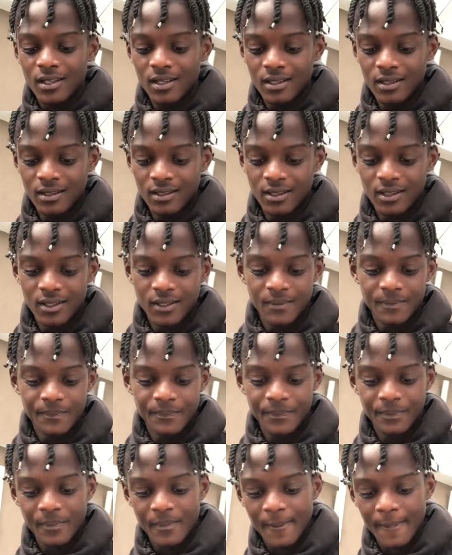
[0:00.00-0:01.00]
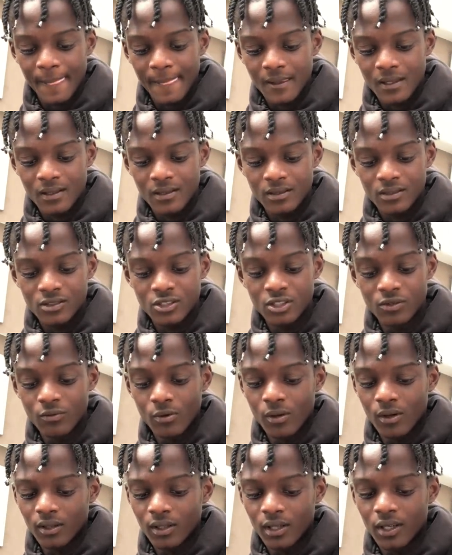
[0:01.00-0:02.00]
and um, she
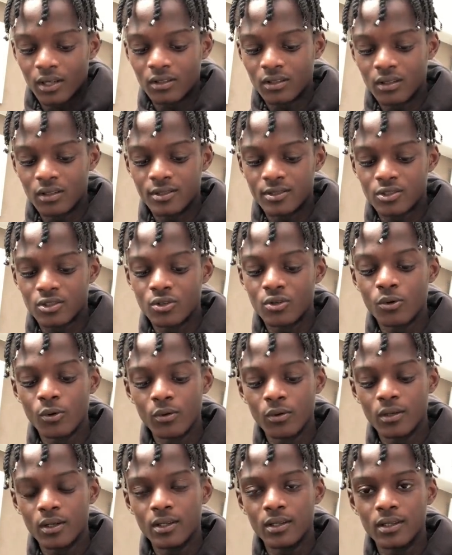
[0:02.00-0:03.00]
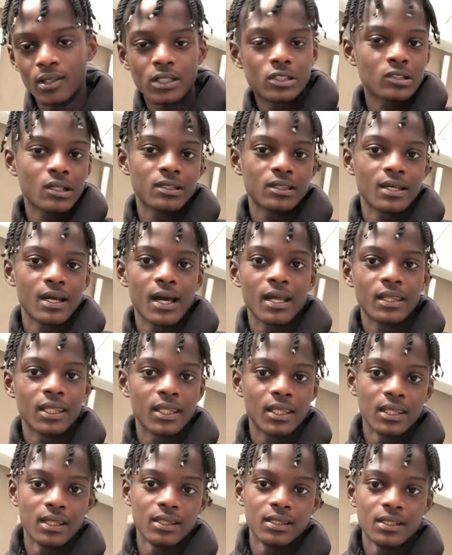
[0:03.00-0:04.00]
wrote a letter to the school and I tried to hand
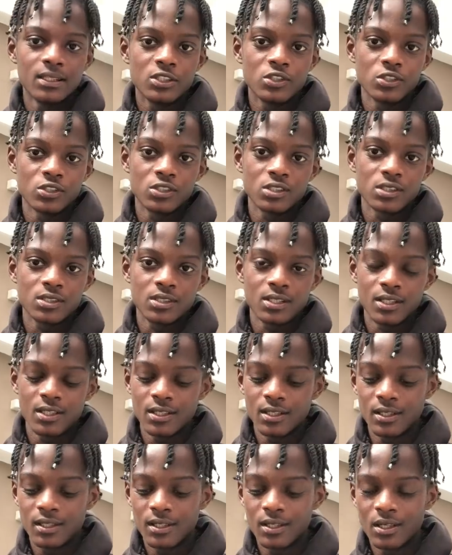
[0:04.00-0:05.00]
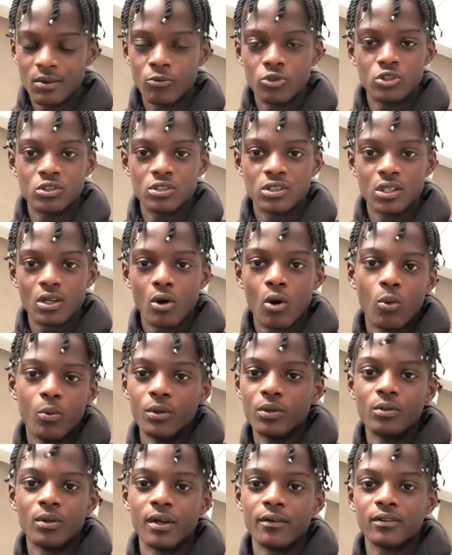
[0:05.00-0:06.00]
it to the teachers and they were just like, oh,
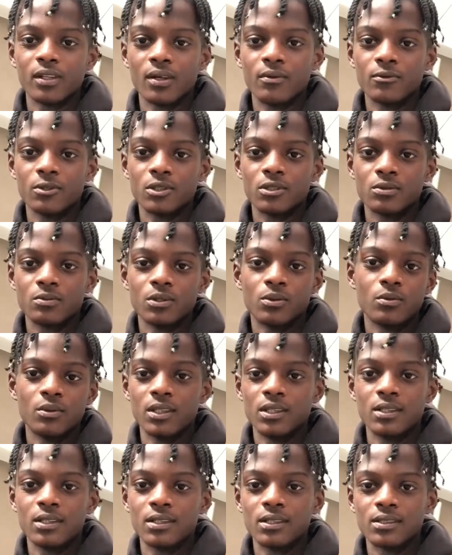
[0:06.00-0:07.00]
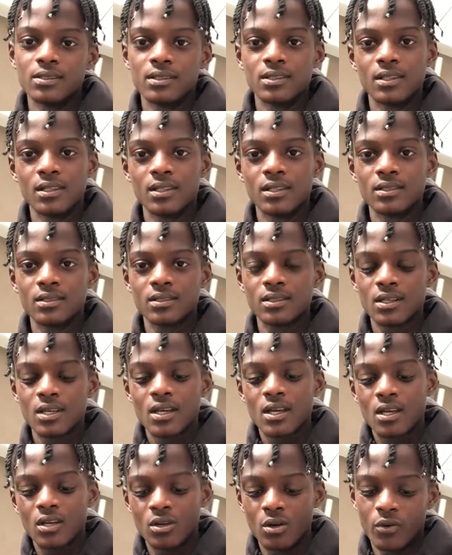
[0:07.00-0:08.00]
we don't have time for this. We don't need to listen to this.
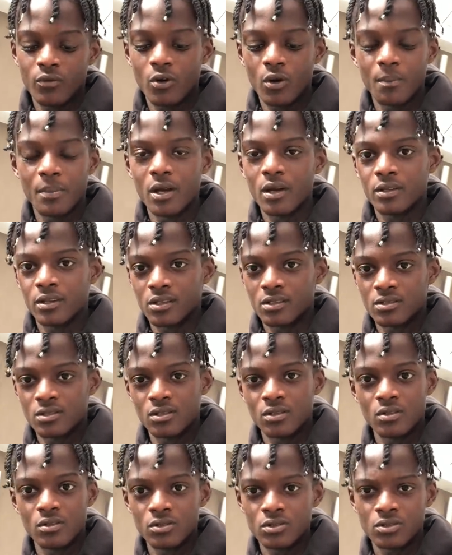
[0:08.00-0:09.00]
You know, I've got better things to do.